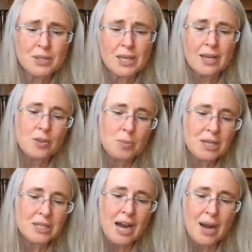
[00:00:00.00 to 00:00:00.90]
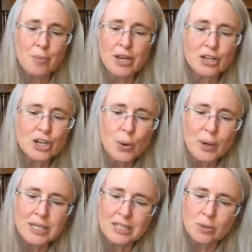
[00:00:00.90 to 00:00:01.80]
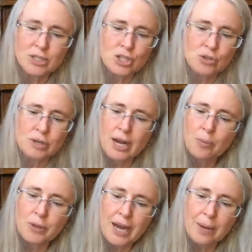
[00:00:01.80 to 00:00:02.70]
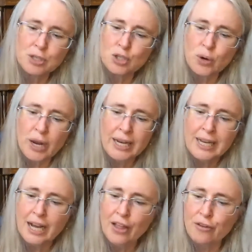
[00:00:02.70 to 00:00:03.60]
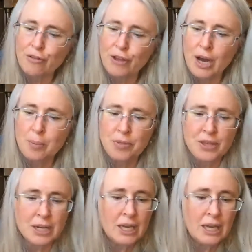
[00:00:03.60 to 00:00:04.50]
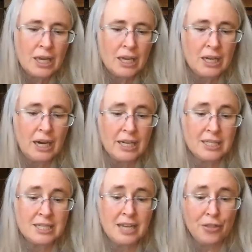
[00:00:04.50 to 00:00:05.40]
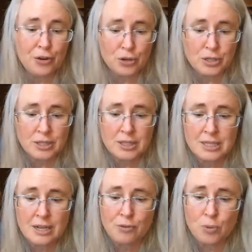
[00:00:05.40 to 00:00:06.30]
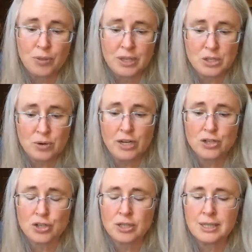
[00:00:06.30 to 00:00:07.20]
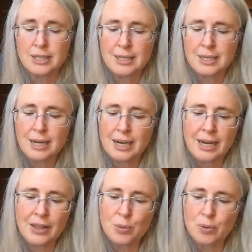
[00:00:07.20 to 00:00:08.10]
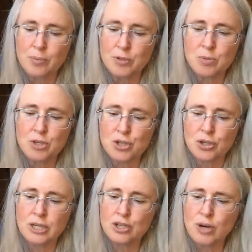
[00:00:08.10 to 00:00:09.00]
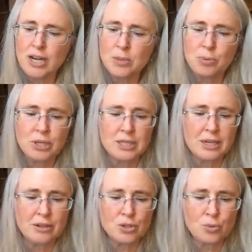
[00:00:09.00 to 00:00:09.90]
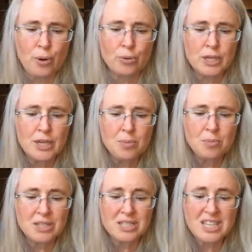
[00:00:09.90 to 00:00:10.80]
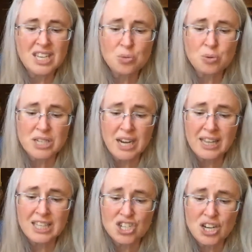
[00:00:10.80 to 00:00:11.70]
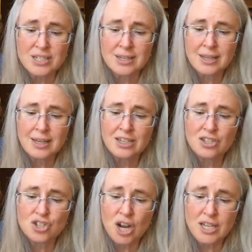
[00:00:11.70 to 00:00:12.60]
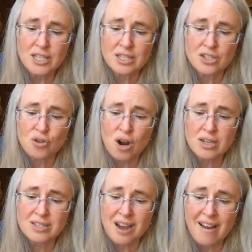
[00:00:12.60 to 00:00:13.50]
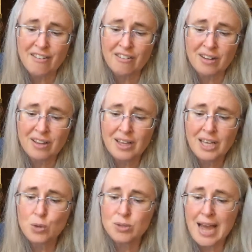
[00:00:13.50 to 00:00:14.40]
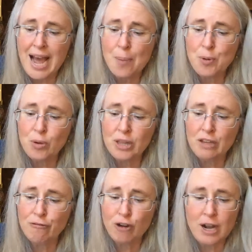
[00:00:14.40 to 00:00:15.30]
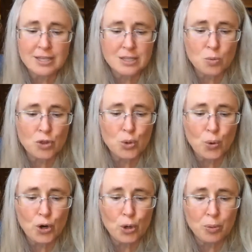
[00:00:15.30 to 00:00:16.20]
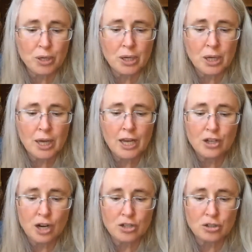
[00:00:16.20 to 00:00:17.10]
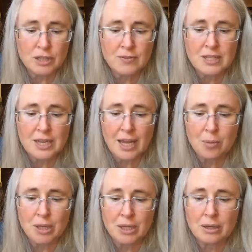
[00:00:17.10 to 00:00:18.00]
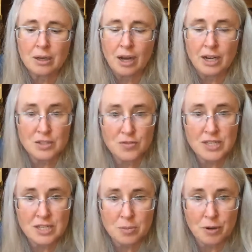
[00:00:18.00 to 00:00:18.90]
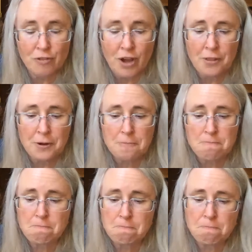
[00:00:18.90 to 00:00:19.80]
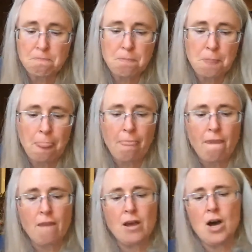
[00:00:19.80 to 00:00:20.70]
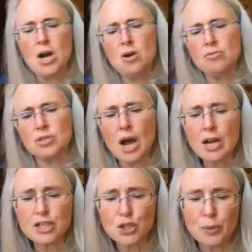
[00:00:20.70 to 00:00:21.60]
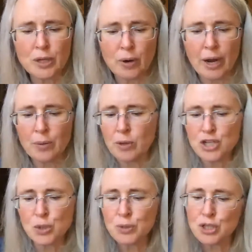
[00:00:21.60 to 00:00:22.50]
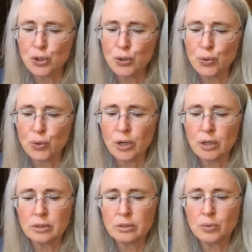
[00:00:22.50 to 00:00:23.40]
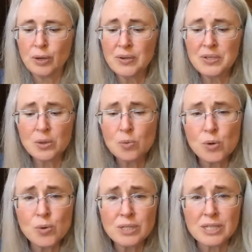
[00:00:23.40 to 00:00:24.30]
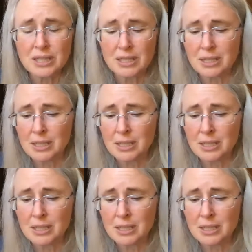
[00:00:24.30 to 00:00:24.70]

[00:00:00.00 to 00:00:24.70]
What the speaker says: In the meantime, we had no idea what to do to help the captain, nor any other thought but that he had got his death hurt in the scuffle with the stranger. I got the rum, to be sure, and tried to put it down his throat, but his teeth were tightly shut, and his jaws as strong as iron. It was a happy relief for us when the door opened, and Dr. Livesey came in on his visit to my father. Oh, doctor, we cried, what shall we do? Where is he wounded?